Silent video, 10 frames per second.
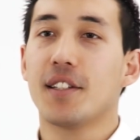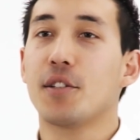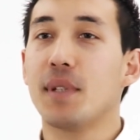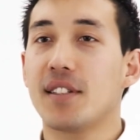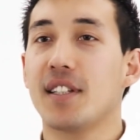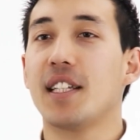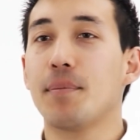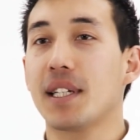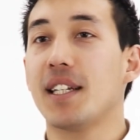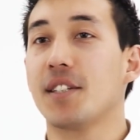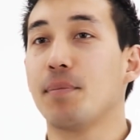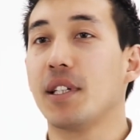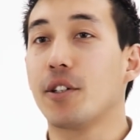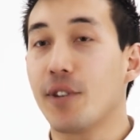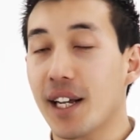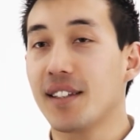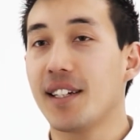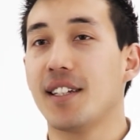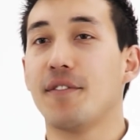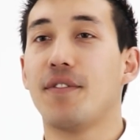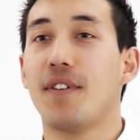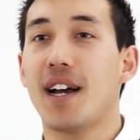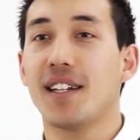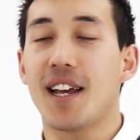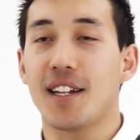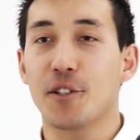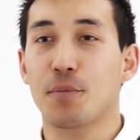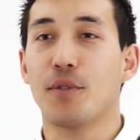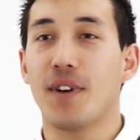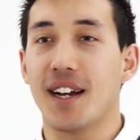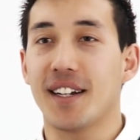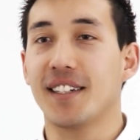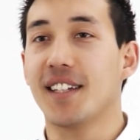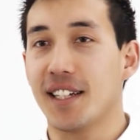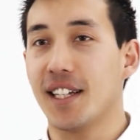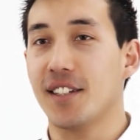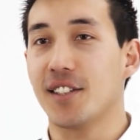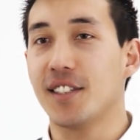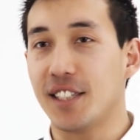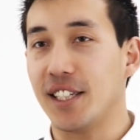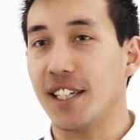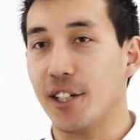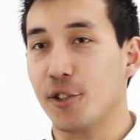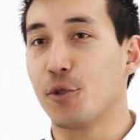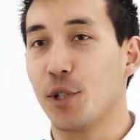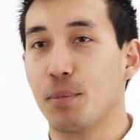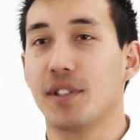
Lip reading: This means that the M-Kit has been correctly identified and is providing Dainese Deere Street